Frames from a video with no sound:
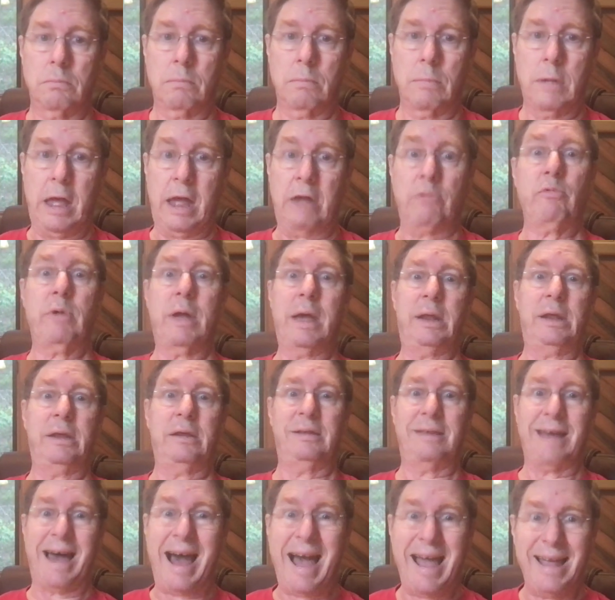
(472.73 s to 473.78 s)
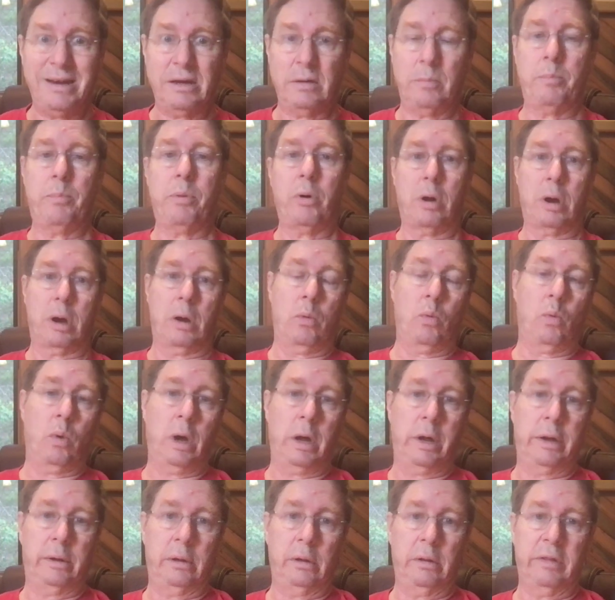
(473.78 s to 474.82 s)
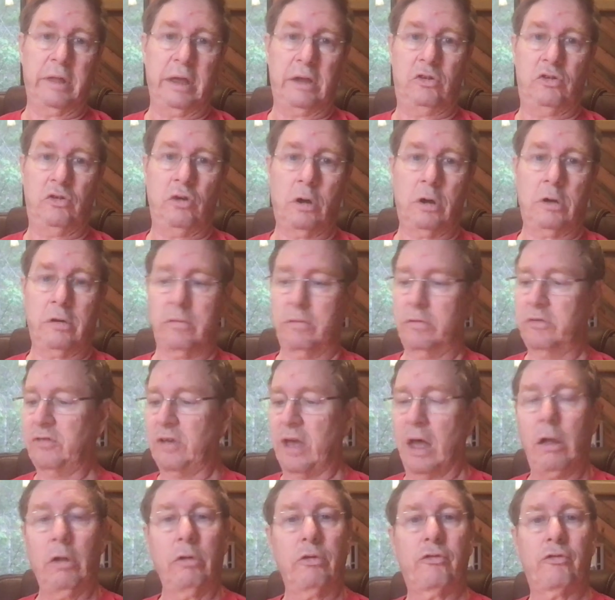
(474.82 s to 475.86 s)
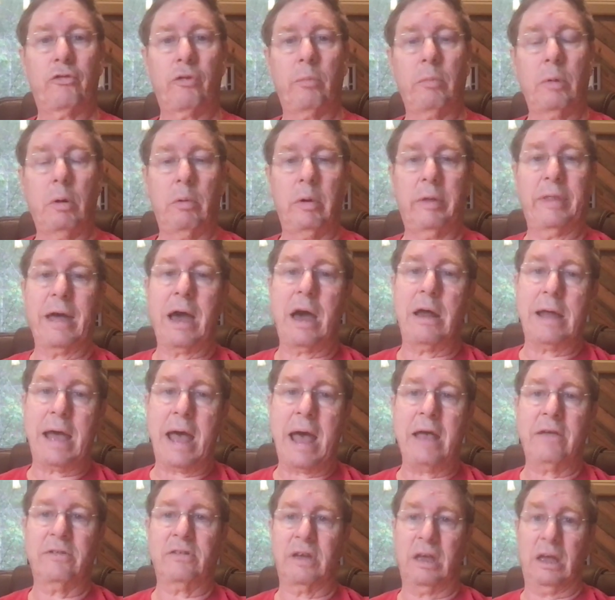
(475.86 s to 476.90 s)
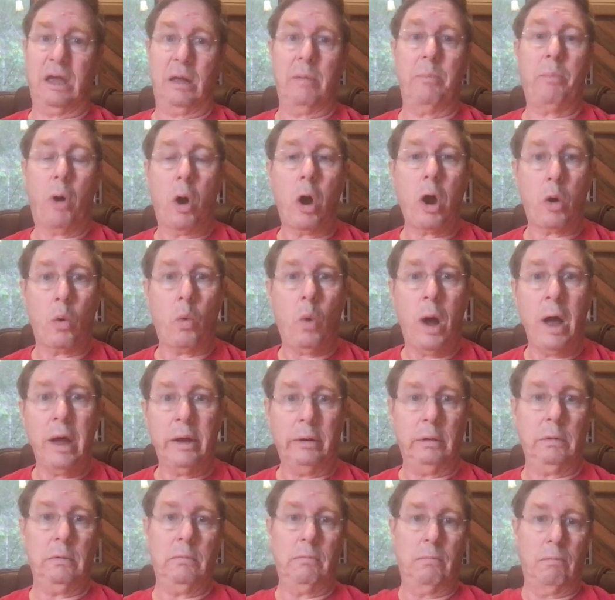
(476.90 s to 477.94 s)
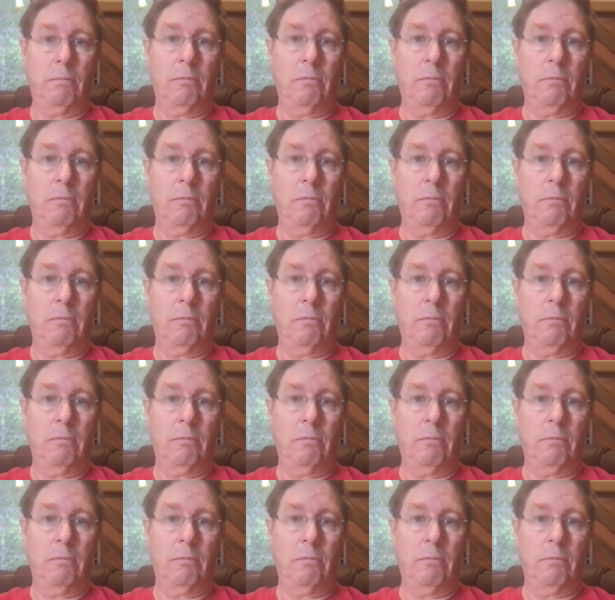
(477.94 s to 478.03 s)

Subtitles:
Henrietta died in part 1. They took cells from her without asking in part 1.